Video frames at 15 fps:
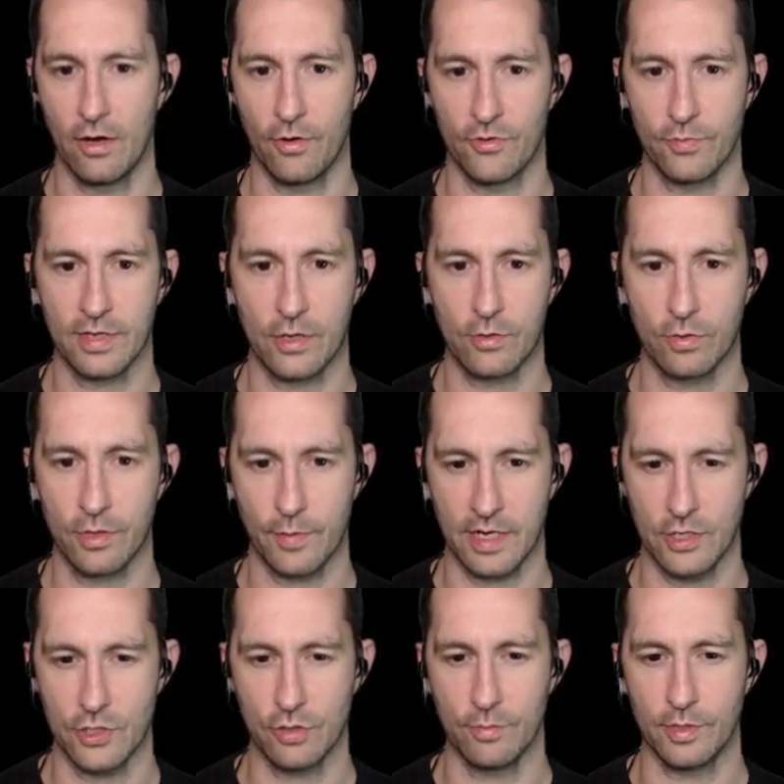Oh, it's really cool that we
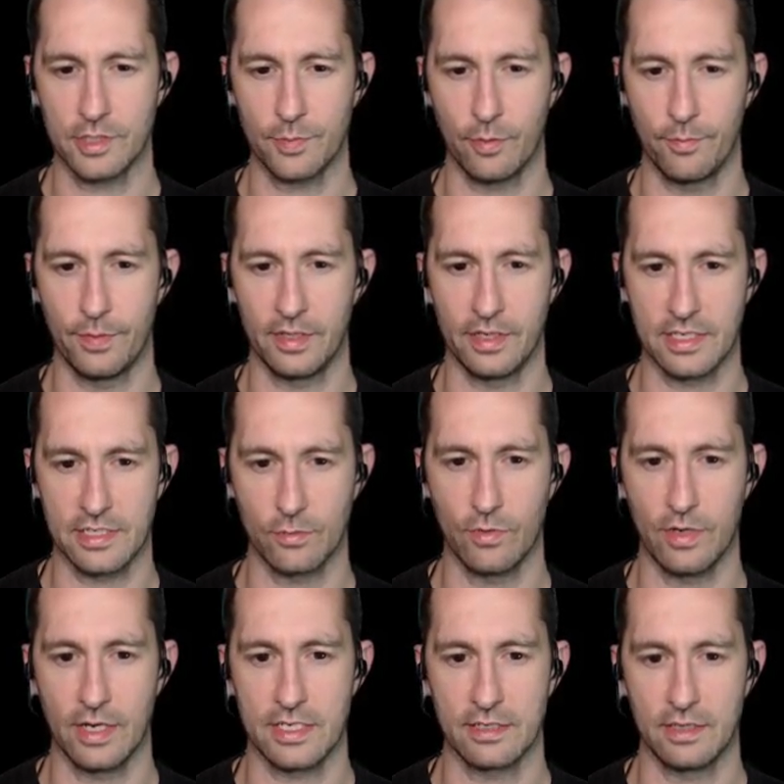can shoot multiple bullets at
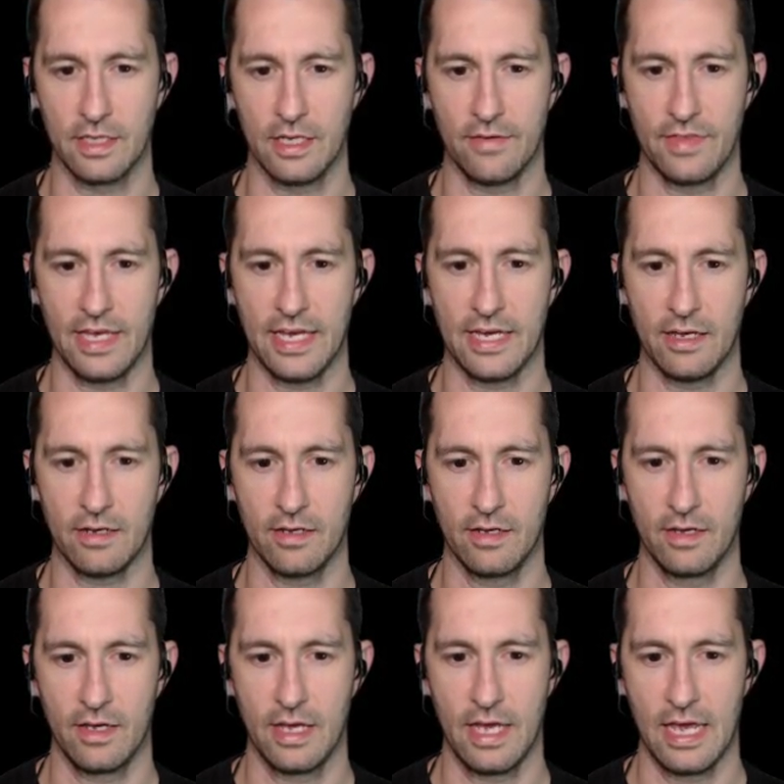once. Love that.
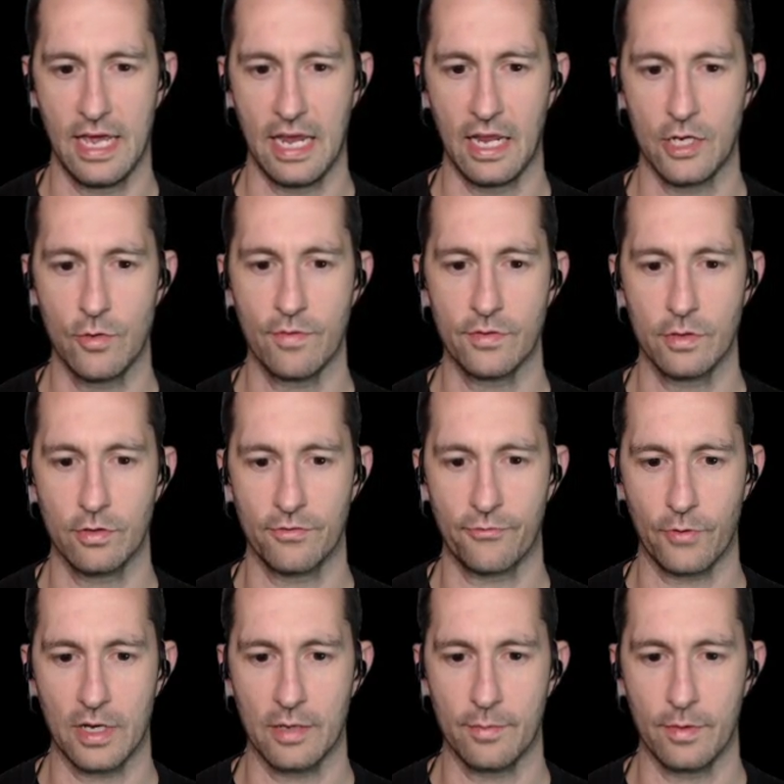And I do have a little
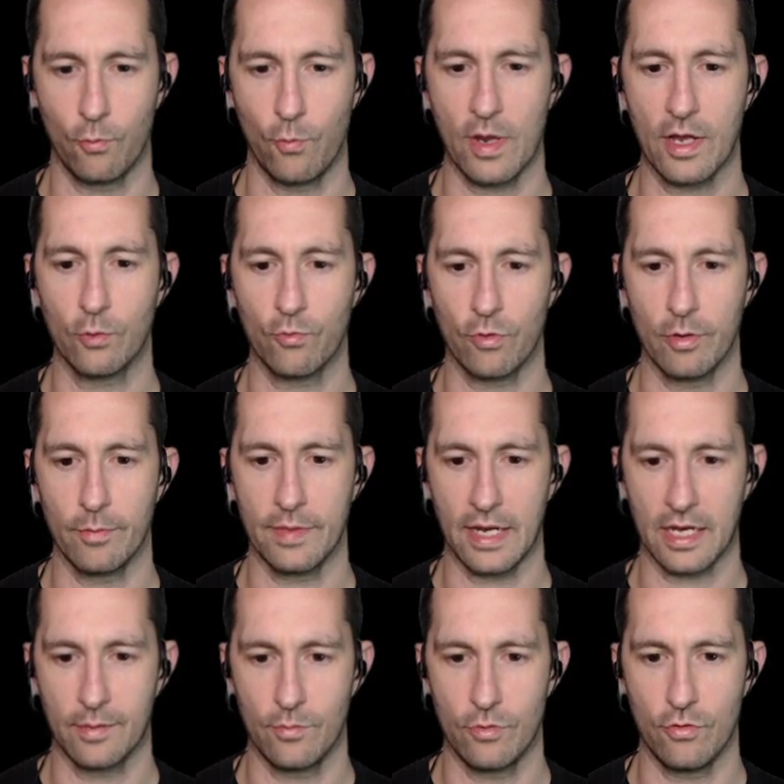freedom, a wiggle room that
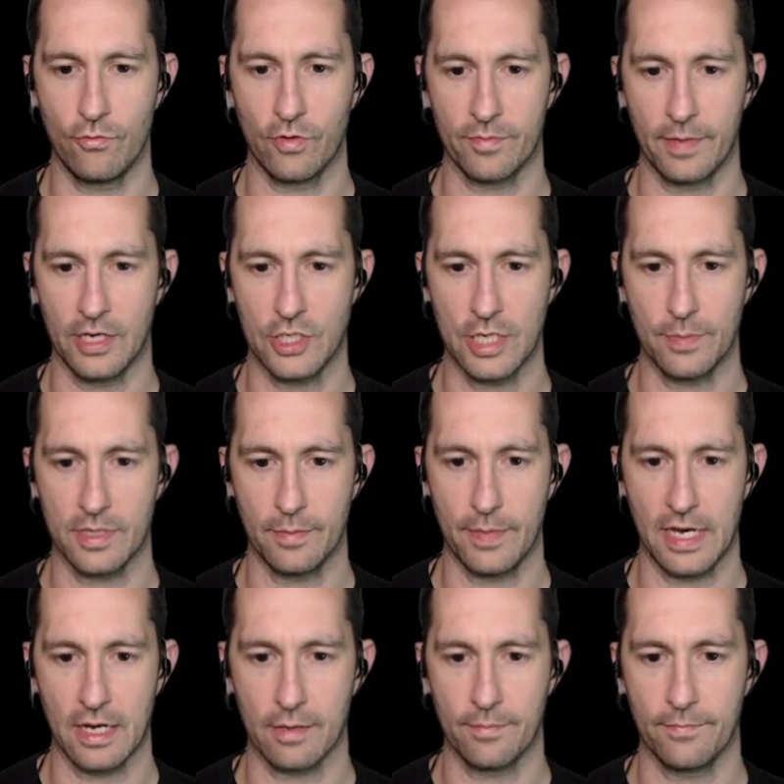I can move with my Jeep at the
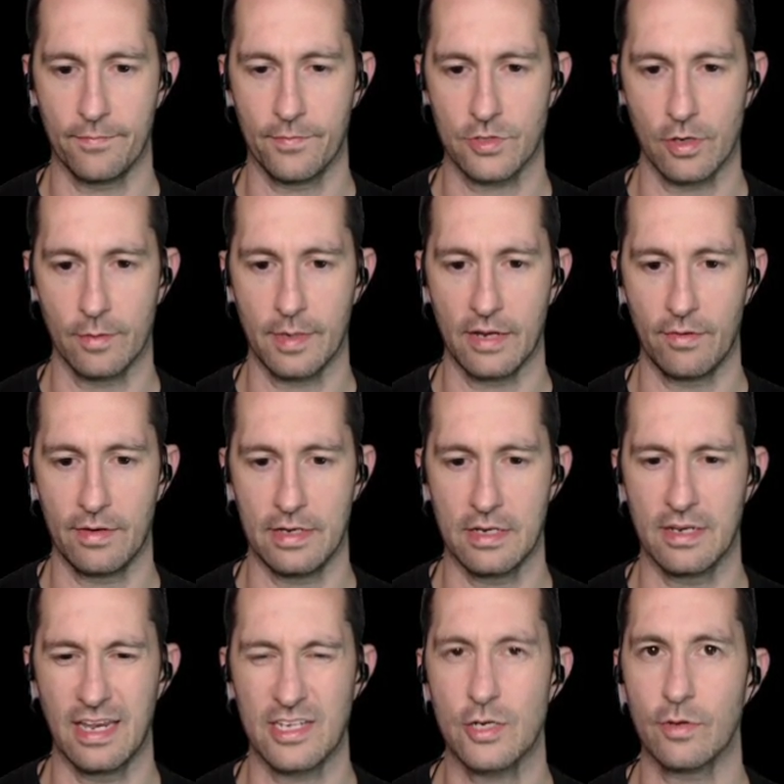bottom, so I'm not
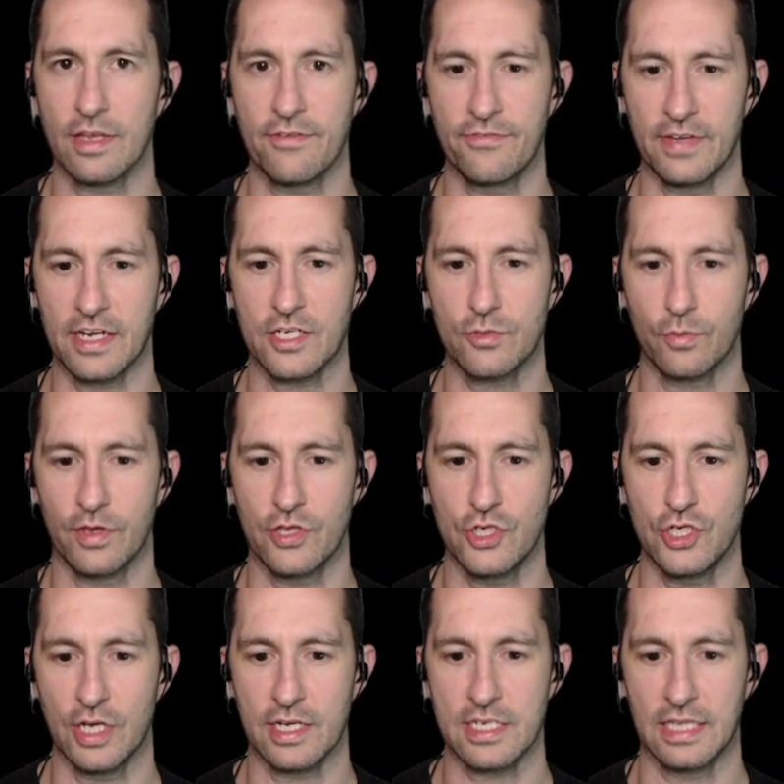necessarily fixed with
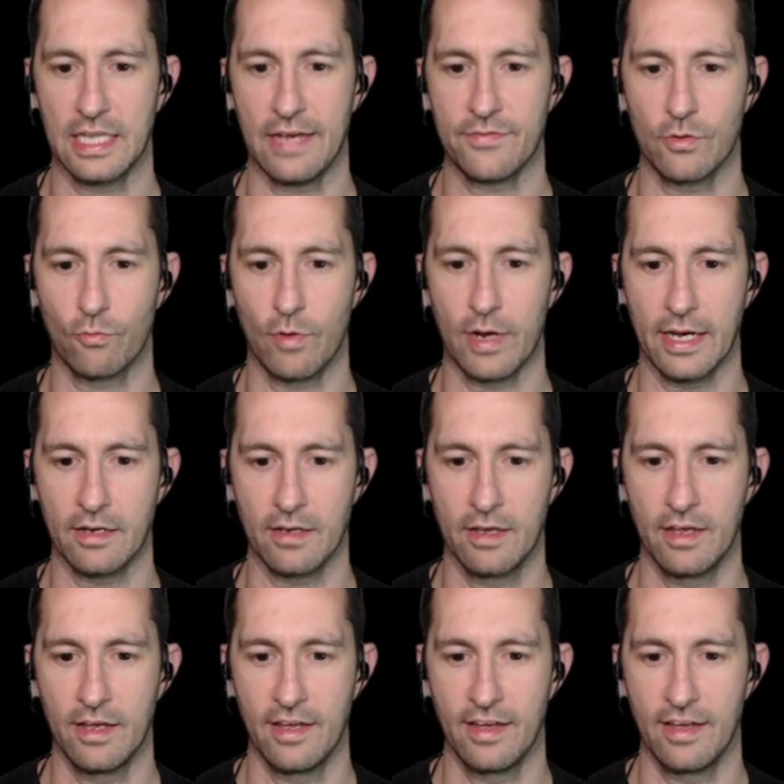just left and right.